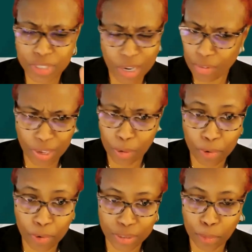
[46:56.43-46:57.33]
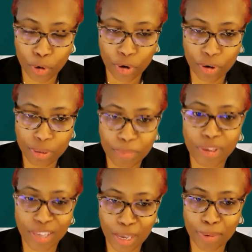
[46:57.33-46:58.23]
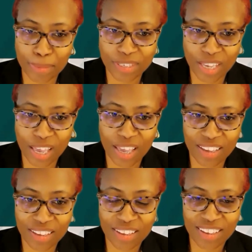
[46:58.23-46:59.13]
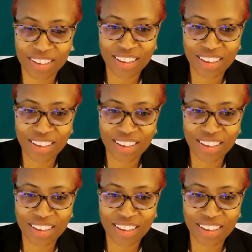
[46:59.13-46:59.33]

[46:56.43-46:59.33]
which I don't think is a word, but you get what I'm saying.